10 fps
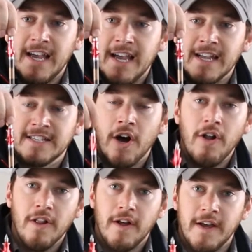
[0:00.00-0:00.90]
it's
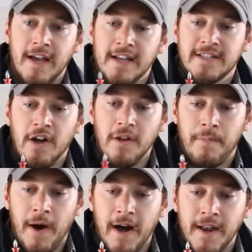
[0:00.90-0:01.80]
all
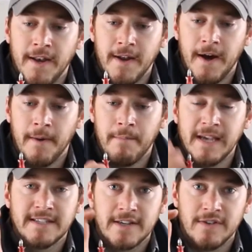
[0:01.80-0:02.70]
upon
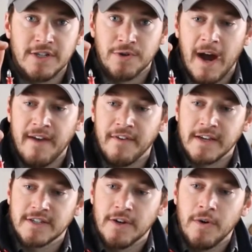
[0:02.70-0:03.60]
basically
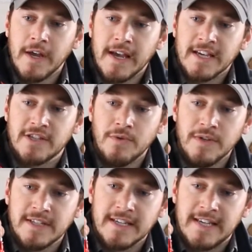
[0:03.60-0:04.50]
driving. So as soon
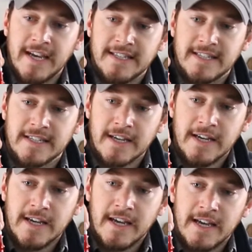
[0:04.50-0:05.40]
as this hits
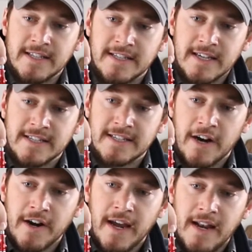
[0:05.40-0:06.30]
its
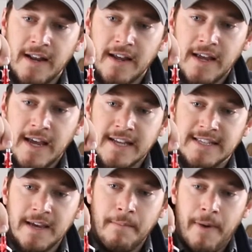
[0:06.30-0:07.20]
target, it's
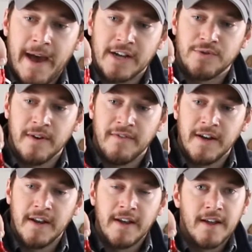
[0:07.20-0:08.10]
impact
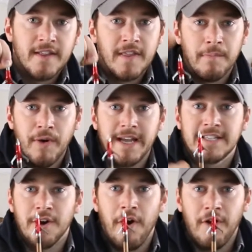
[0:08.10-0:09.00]
driven, the
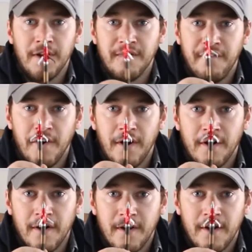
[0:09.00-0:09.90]
blades are all gonna
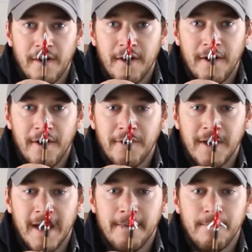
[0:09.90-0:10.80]
fall,
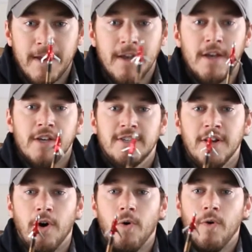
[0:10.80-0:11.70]
okay?
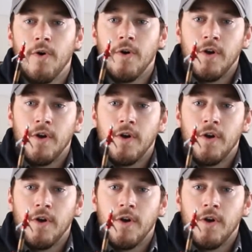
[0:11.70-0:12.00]
So